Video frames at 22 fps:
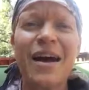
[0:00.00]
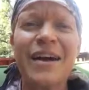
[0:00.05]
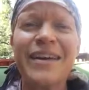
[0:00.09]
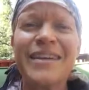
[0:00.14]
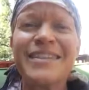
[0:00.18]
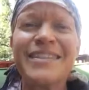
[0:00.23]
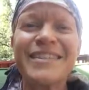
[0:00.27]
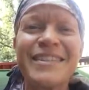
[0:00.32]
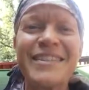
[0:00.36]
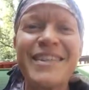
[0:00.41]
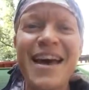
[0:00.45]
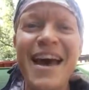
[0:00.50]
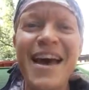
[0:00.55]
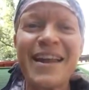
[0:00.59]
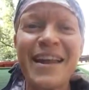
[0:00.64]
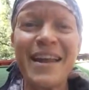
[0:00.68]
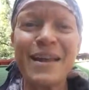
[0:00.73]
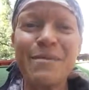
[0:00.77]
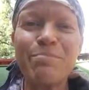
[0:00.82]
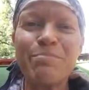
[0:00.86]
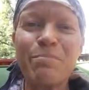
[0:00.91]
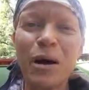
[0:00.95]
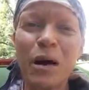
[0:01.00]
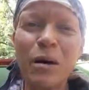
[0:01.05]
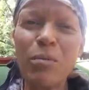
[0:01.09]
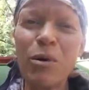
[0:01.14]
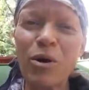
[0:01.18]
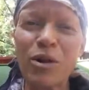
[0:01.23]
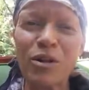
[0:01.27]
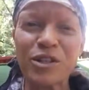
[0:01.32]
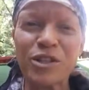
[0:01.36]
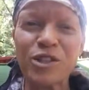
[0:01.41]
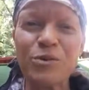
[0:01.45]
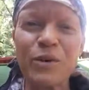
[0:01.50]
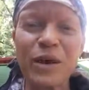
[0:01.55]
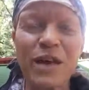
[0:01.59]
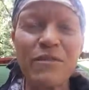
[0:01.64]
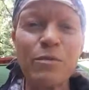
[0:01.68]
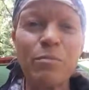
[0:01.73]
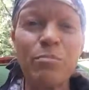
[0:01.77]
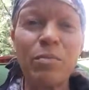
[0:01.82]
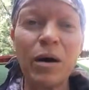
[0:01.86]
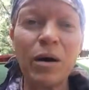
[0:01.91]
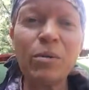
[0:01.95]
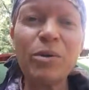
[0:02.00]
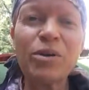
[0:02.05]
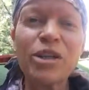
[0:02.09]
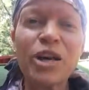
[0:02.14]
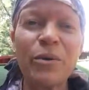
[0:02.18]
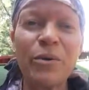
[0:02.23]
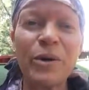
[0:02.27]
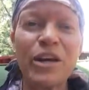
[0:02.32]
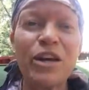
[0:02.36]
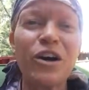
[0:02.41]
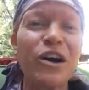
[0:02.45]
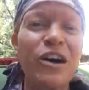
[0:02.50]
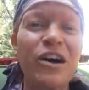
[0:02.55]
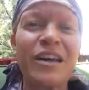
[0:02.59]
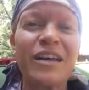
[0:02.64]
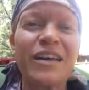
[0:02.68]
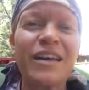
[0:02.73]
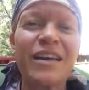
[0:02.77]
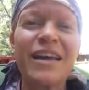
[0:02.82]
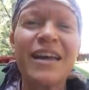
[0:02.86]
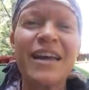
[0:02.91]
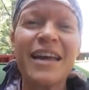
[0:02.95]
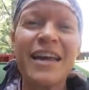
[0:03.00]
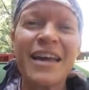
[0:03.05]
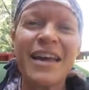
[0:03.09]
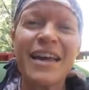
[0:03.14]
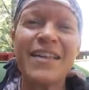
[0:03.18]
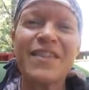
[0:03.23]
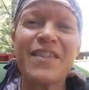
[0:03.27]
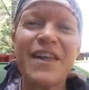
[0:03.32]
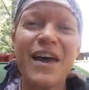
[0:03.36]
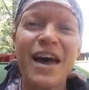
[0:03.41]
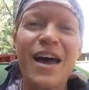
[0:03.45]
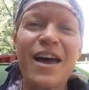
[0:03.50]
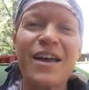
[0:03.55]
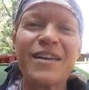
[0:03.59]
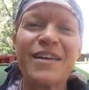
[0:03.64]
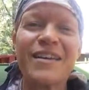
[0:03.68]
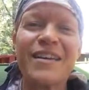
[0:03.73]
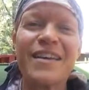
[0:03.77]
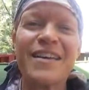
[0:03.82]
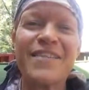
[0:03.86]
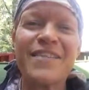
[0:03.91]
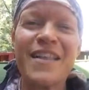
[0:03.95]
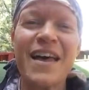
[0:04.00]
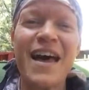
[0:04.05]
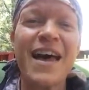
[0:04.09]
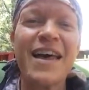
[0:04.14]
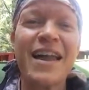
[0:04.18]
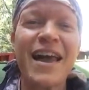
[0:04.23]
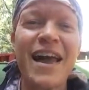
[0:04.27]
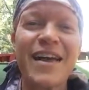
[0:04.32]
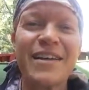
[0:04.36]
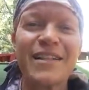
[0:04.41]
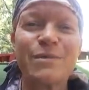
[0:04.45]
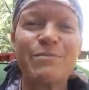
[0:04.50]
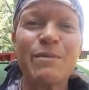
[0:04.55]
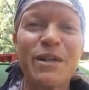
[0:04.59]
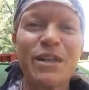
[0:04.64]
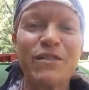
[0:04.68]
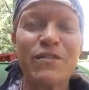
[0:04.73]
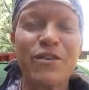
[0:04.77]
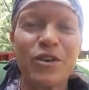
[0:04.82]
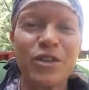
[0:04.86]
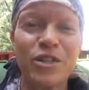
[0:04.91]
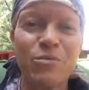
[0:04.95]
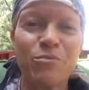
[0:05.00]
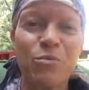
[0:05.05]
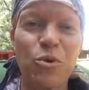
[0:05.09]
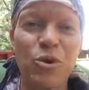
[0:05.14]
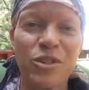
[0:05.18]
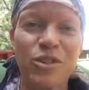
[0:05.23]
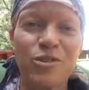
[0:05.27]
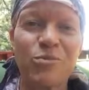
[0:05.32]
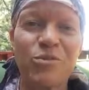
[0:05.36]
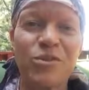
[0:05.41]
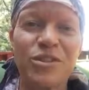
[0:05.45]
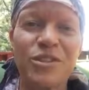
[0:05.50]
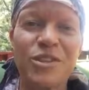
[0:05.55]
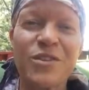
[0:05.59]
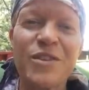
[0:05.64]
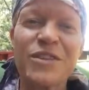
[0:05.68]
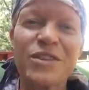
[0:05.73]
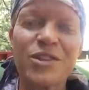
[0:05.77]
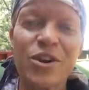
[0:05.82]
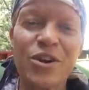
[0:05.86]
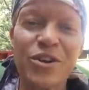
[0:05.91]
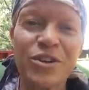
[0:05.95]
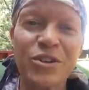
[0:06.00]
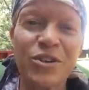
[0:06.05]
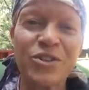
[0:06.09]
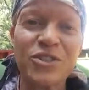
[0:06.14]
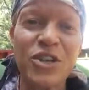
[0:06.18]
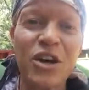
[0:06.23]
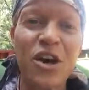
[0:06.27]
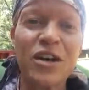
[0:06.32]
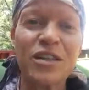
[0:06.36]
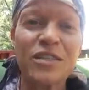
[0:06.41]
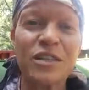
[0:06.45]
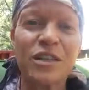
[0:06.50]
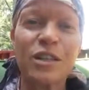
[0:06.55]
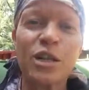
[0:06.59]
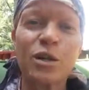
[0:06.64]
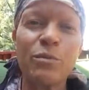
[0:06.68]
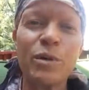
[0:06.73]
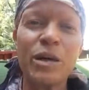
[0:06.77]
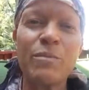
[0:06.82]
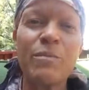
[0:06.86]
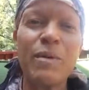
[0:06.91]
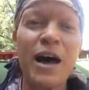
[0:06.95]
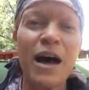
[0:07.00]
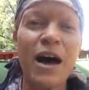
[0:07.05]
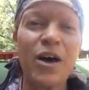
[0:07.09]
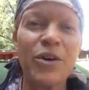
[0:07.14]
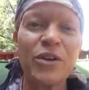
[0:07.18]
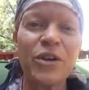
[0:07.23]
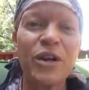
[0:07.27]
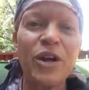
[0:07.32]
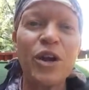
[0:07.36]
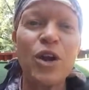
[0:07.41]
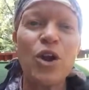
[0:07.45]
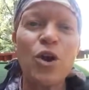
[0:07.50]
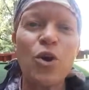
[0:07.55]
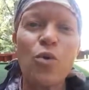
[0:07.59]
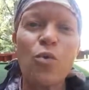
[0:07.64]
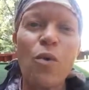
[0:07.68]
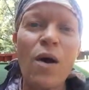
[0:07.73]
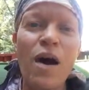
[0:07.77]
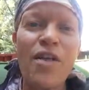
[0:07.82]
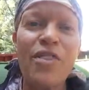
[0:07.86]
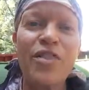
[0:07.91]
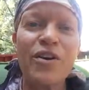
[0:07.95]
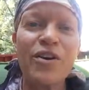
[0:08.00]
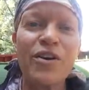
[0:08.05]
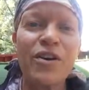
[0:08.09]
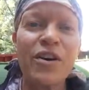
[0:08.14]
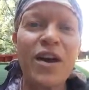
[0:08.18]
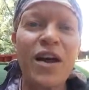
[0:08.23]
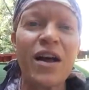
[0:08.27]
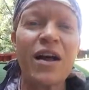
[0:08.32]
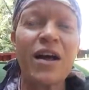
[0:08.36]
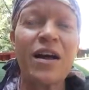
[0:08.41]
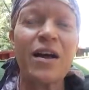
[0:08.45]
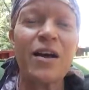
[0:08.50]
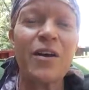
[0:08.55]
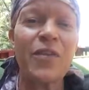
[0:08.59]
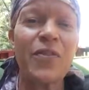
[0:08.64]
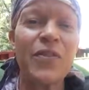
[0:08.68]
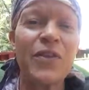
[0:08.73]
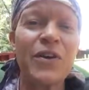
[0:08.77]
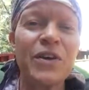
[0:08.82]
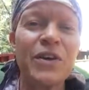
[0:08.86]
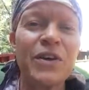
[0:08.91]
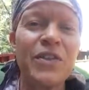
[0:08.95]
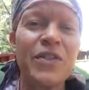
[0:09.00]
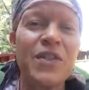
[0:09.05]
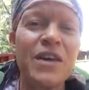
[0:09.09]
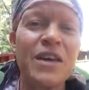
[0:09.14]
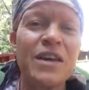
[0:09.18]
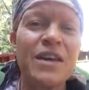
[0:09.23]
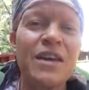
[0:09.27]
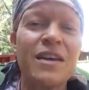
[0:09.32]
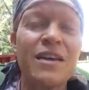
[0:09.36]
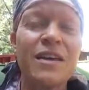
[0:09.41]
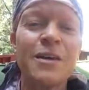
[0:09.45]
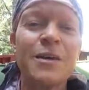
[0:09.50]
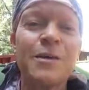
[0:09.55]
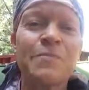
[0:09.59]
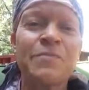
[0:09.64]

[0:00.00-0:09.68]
Is that a bubble? Do we have a bubble going on in that aspect of our sports world? So this article talks a little bit about whether the